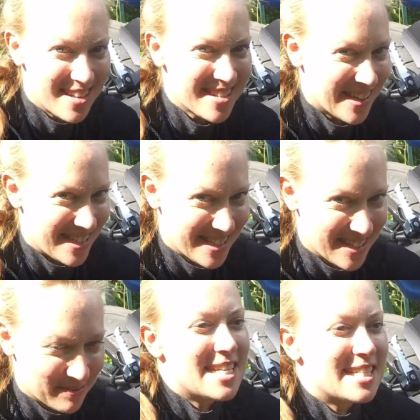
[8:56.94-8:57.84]
Niken.
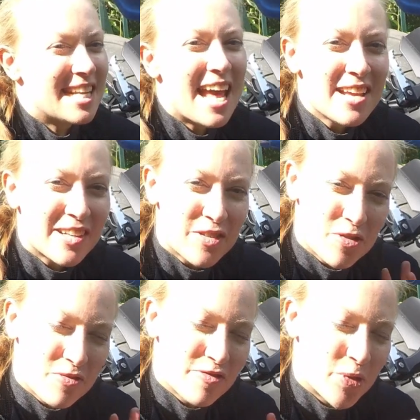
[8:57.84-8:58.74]
It is an
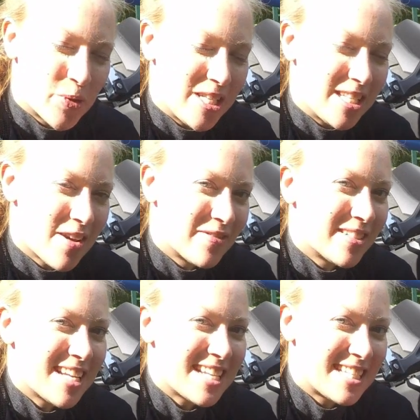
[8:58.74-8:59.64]

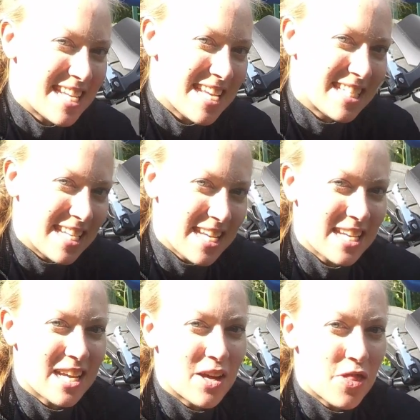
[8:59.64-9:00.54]
847cc
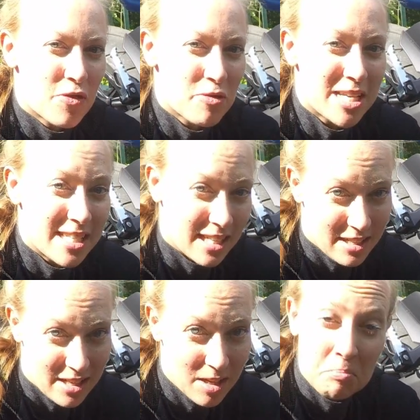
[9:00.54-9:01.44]

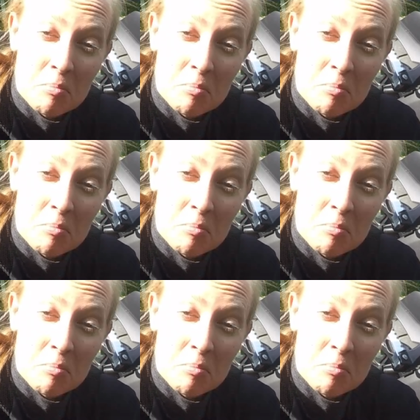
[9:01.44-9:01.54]
3-cylinder